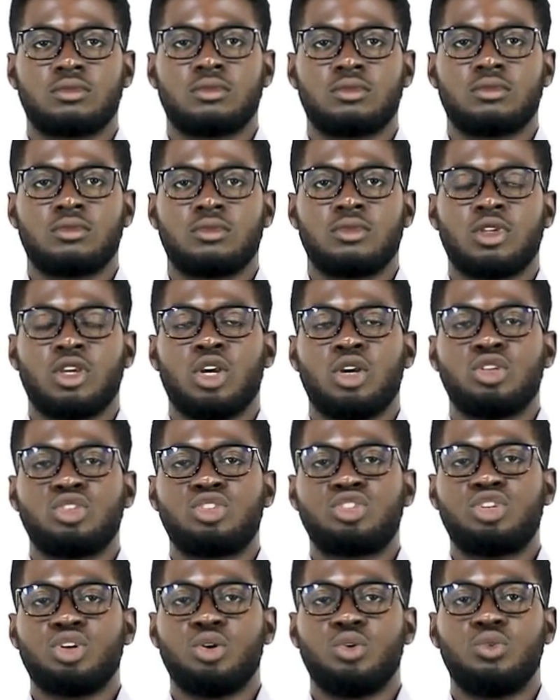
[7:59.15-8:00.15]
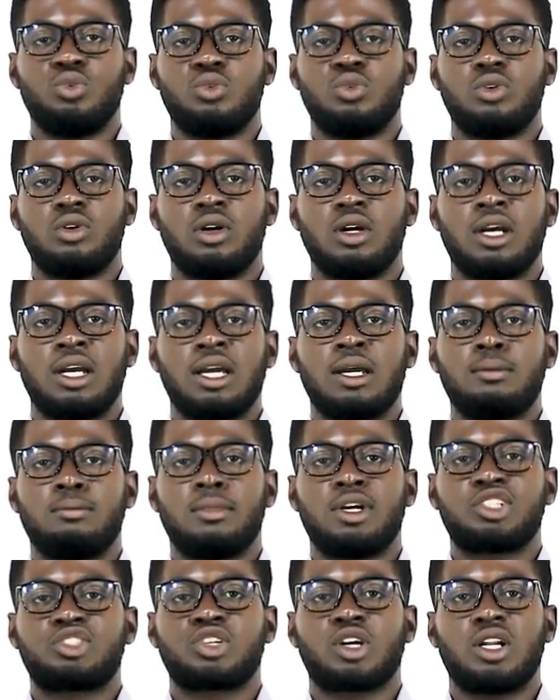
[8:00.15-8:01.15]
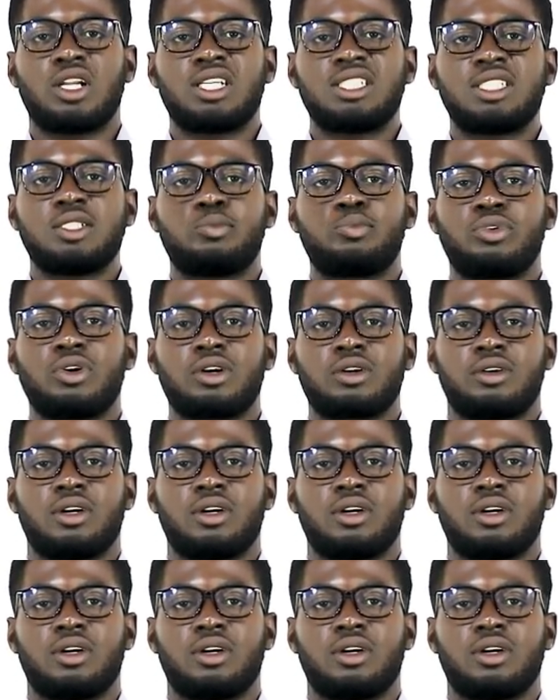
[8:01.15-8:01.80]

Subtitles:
This stage should be done in line with the